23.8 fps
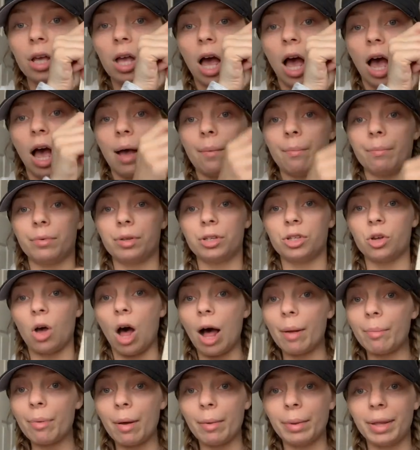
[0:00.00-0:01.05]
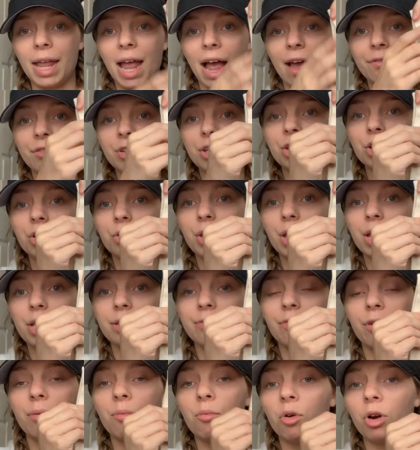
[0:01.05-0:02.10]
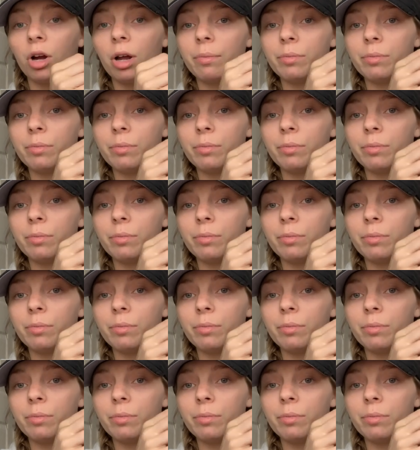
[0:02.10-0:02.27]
So I'll probably have to do this for more